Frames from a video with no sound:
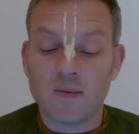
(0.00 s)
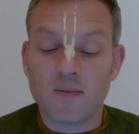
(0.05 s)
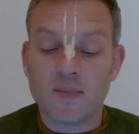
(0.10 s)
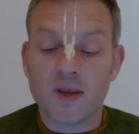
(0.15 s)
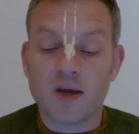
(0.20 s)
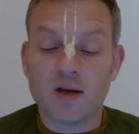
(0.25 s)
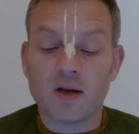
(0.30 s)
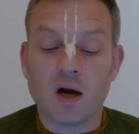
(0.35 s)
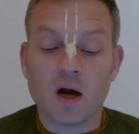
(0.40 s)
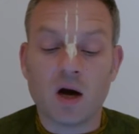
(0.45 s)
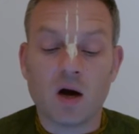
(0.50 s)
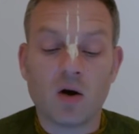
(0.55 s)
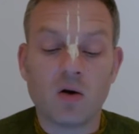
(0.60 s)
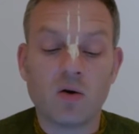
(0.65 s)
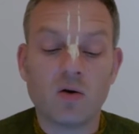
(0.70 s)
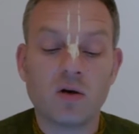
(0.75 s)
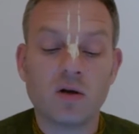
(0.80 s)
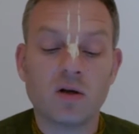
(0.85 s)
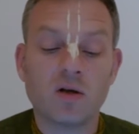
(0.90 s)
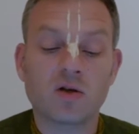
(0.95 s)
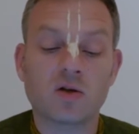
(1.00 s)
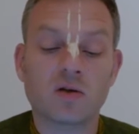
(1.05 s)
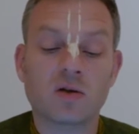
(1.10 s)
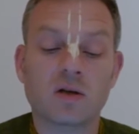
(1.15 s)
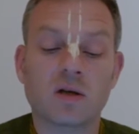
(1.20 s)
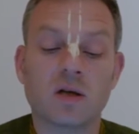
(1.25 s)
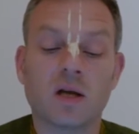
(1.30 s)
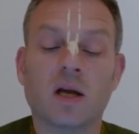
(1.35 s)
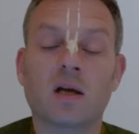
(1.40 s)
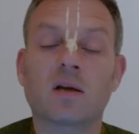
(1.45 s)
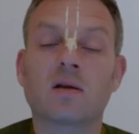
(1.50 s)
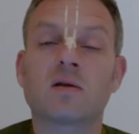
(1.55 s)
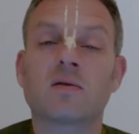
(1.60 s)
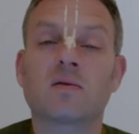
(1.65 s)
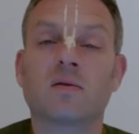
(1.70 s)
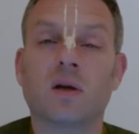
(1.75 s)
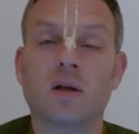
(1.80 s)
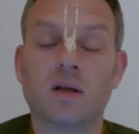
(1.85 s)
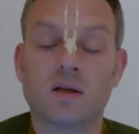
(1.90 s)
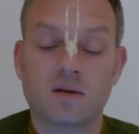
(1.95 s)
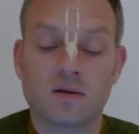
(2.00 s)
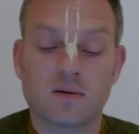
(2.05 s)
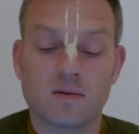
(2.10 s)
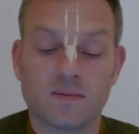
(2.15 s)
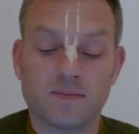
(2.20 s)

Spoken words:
and how he should select his friends.